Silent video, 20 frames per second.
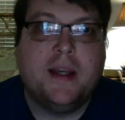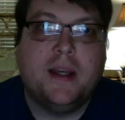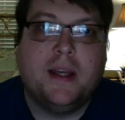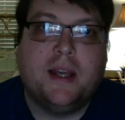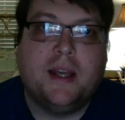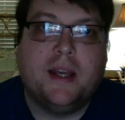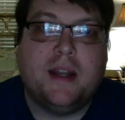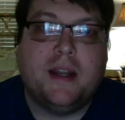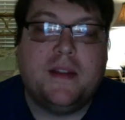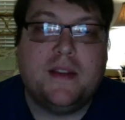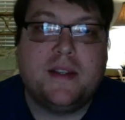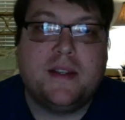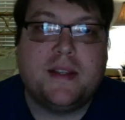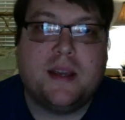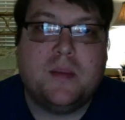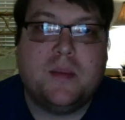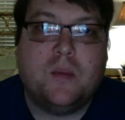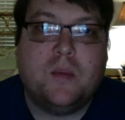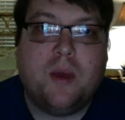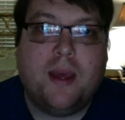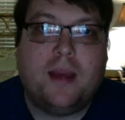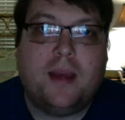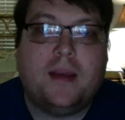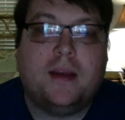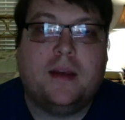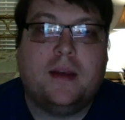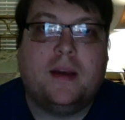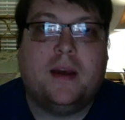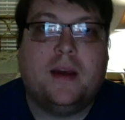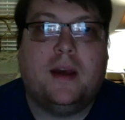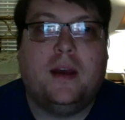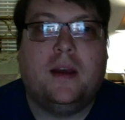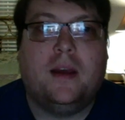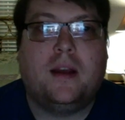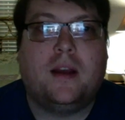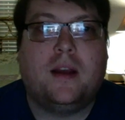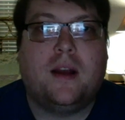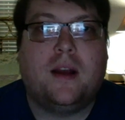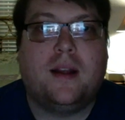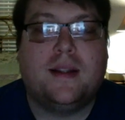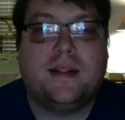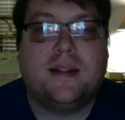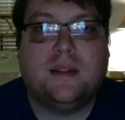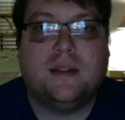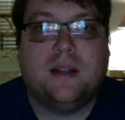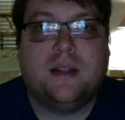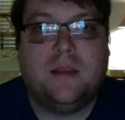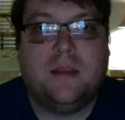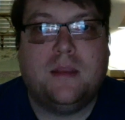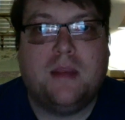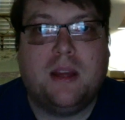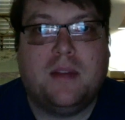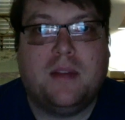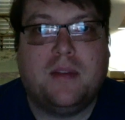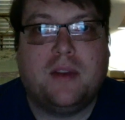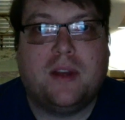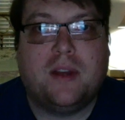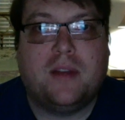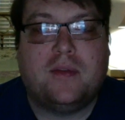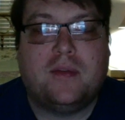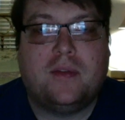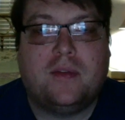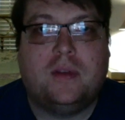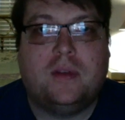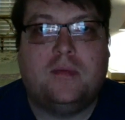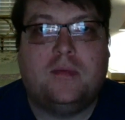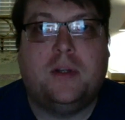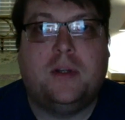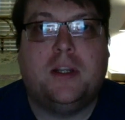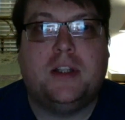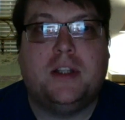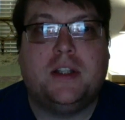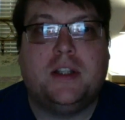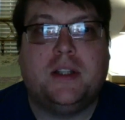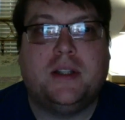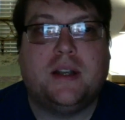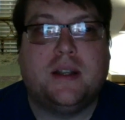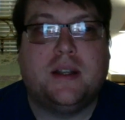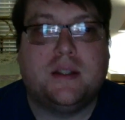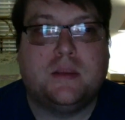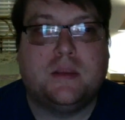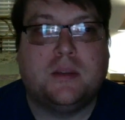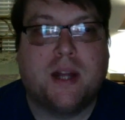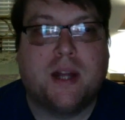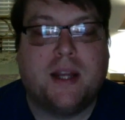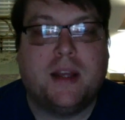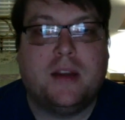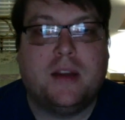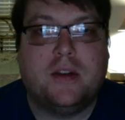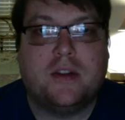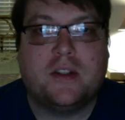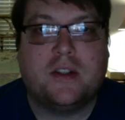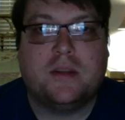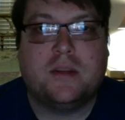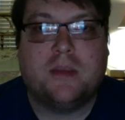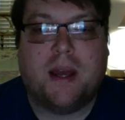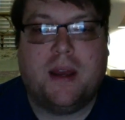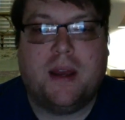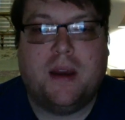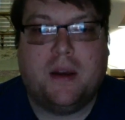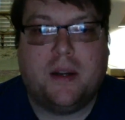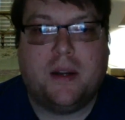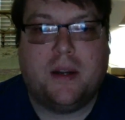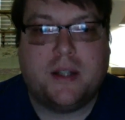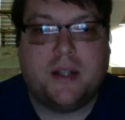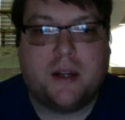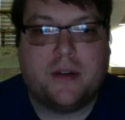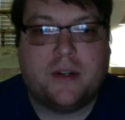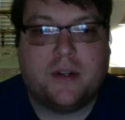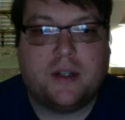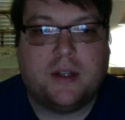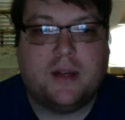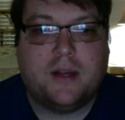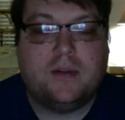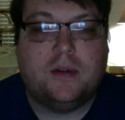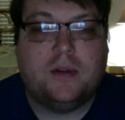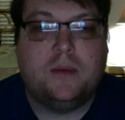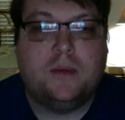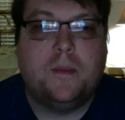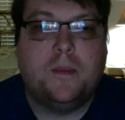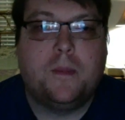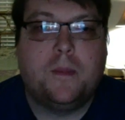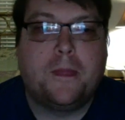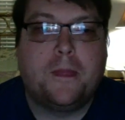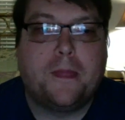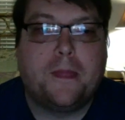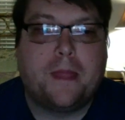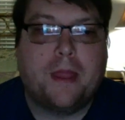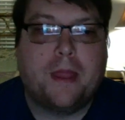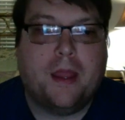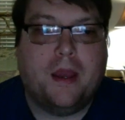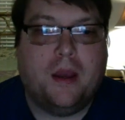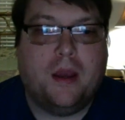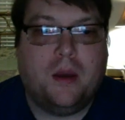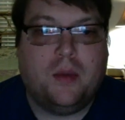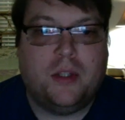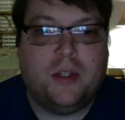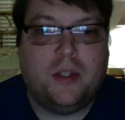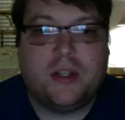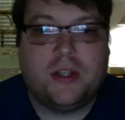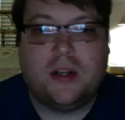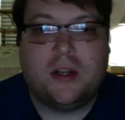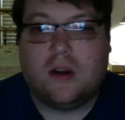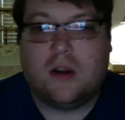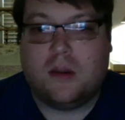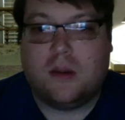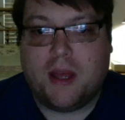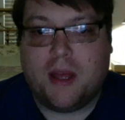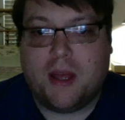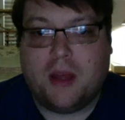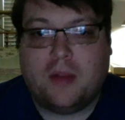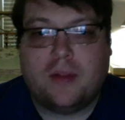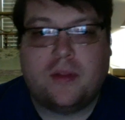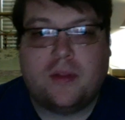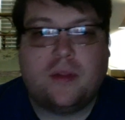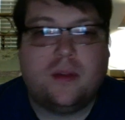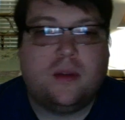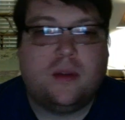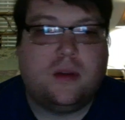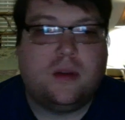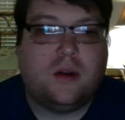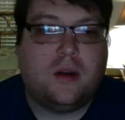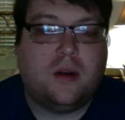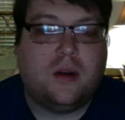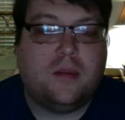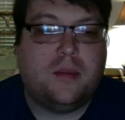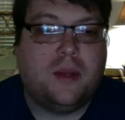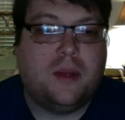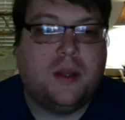And in the same way, constantly being forgetful of bodhicitta is breaking your samaya on a tantric level, which can harm health, harm